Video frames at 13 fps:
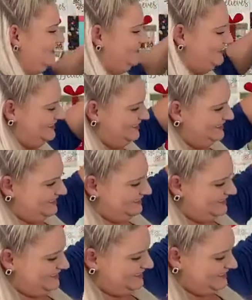Because you
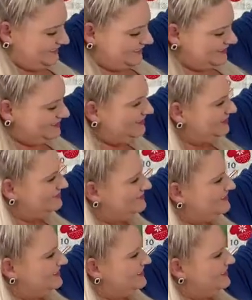gotta measure the
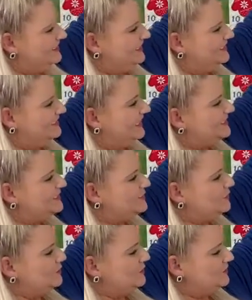giraffe. That's
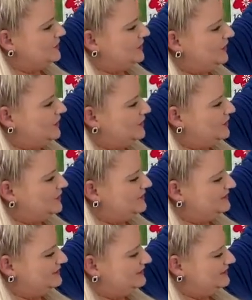super They're not cute. so
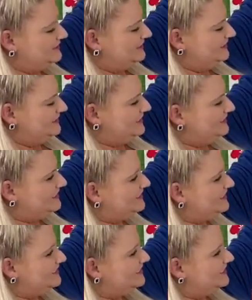short, so that's a
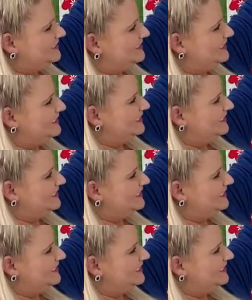cute name.